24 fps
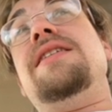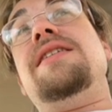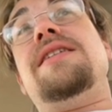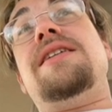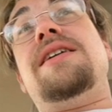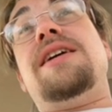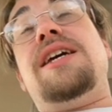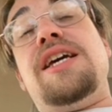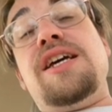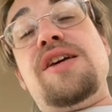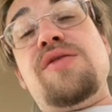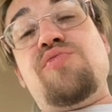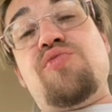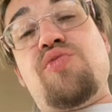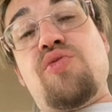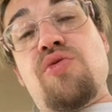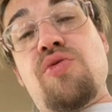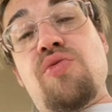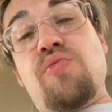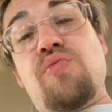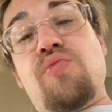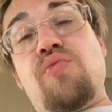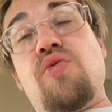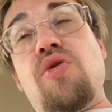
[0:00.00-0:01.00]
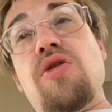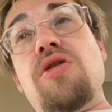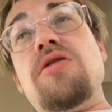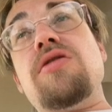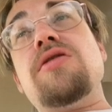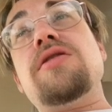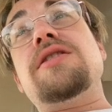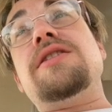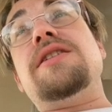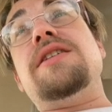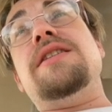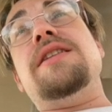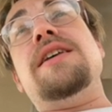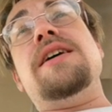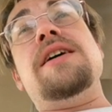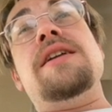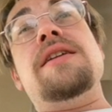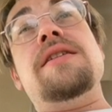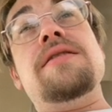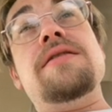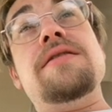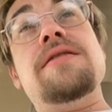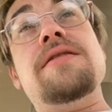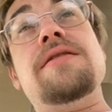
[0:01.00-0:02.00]
Keep what works, and
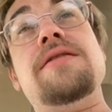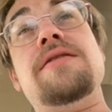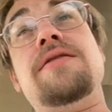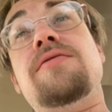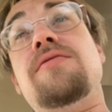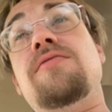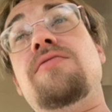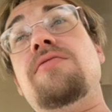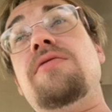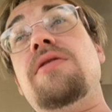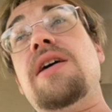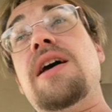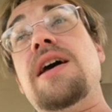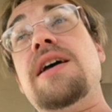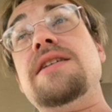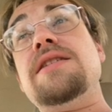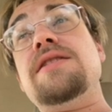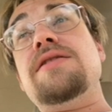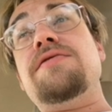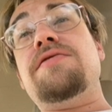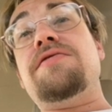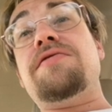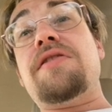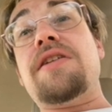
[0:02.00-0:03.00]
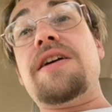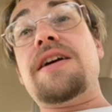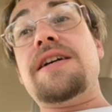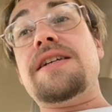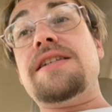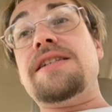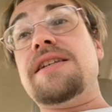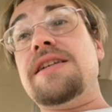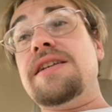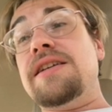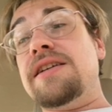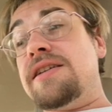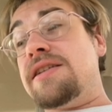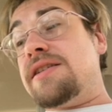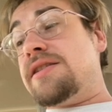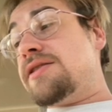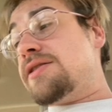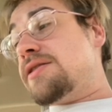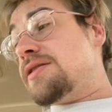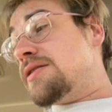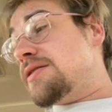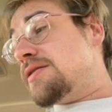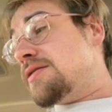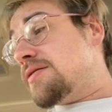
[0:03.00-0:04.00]
then, as the phrase
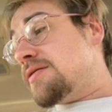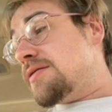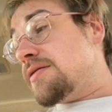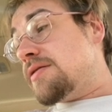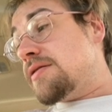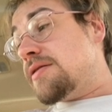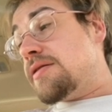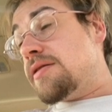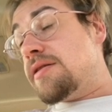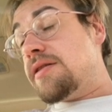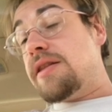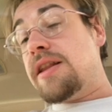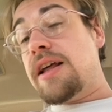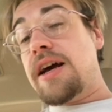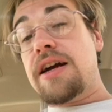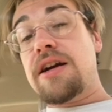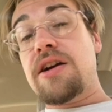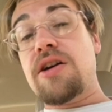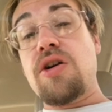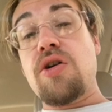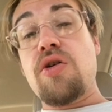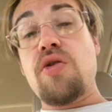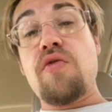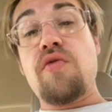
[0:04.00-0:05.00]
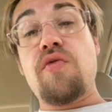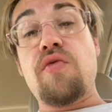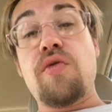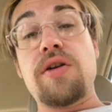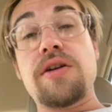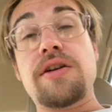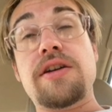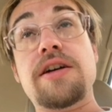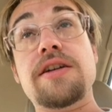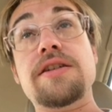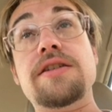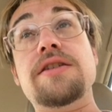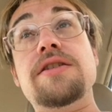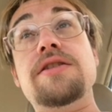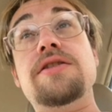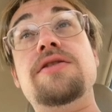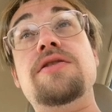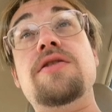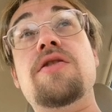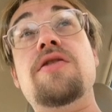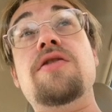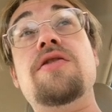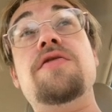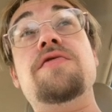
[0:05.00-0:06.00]
is, let go of what doesn't
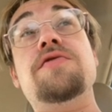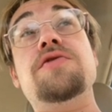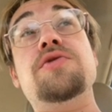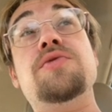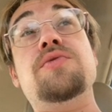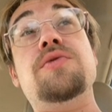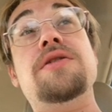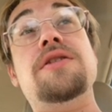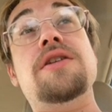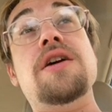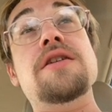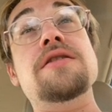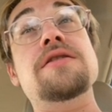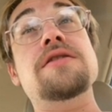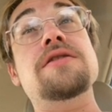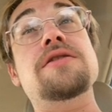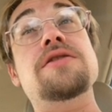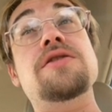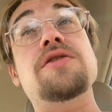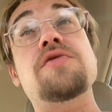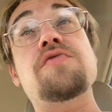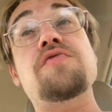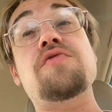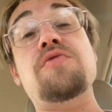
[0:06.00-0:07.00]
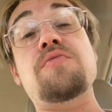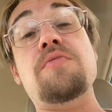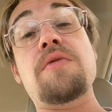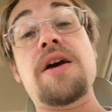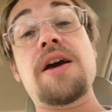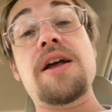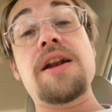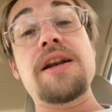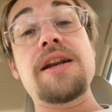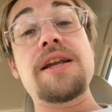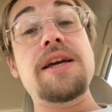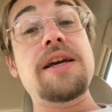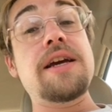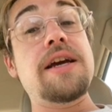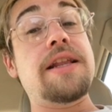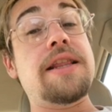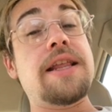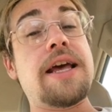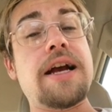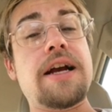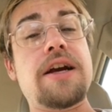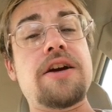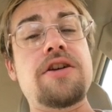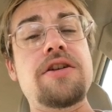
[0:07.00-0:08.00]
serve. So what doesn't serve humanity, and
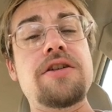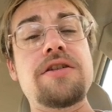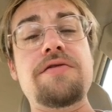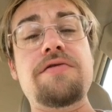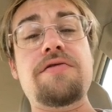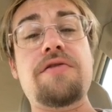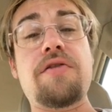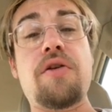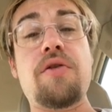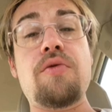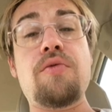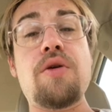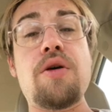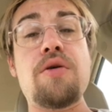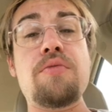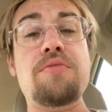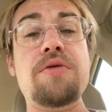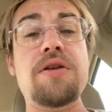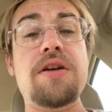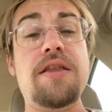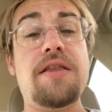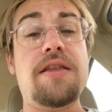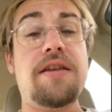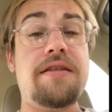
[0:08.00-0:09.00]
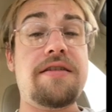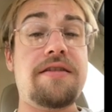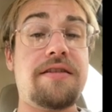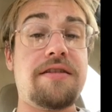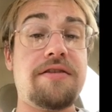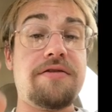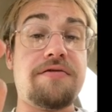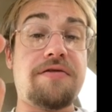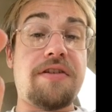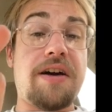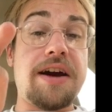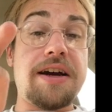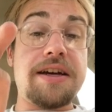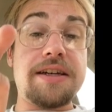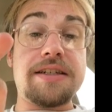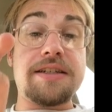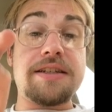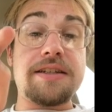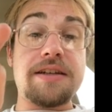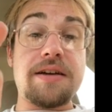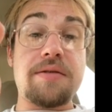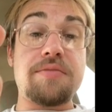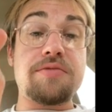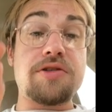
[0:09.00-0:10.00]
that could very well be this
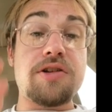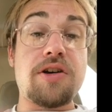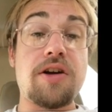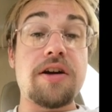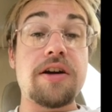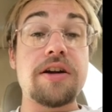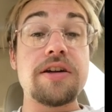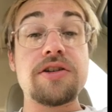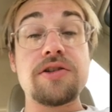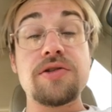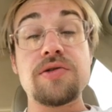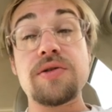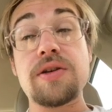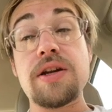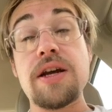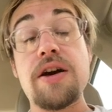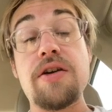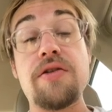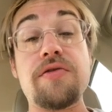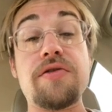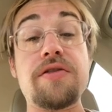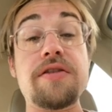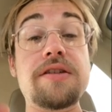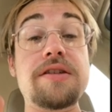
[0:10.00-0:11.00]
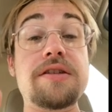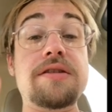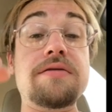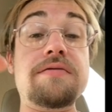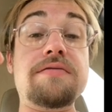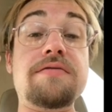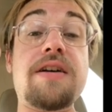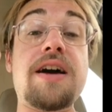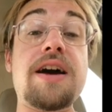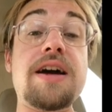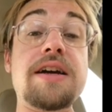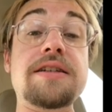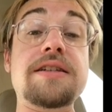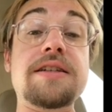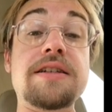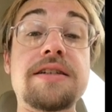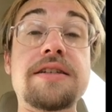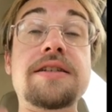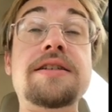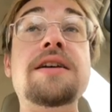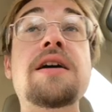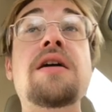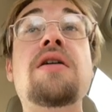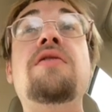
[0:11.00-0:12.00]
device I'm talking to now. This device
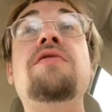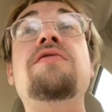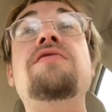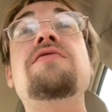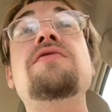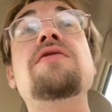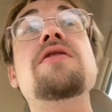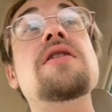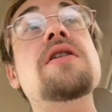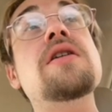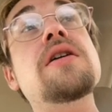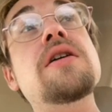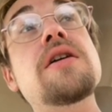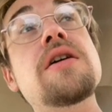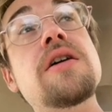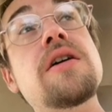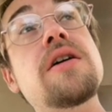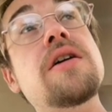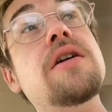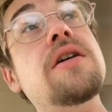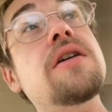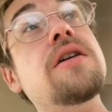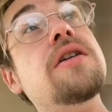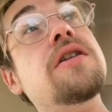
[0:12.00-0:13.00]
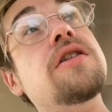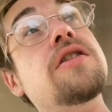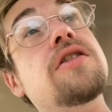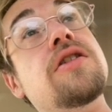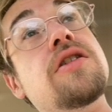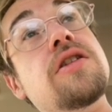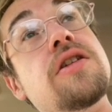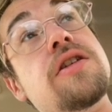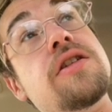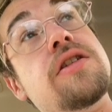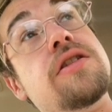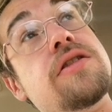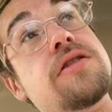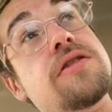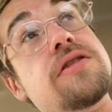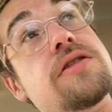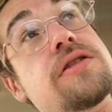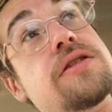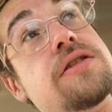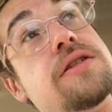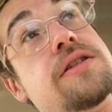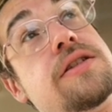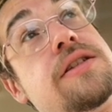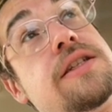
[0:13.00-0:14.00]
itself could
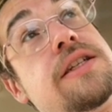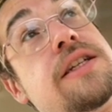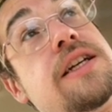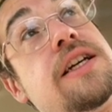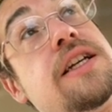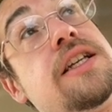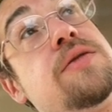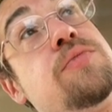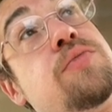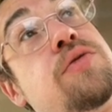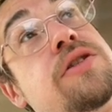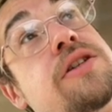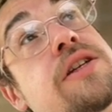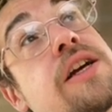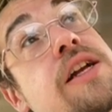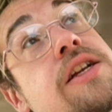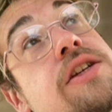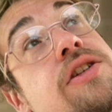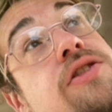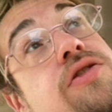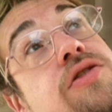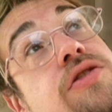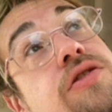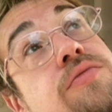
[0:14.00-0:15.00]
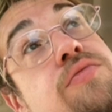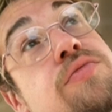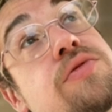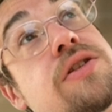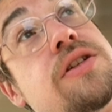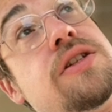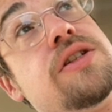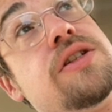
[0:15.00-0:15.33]
see its potential to be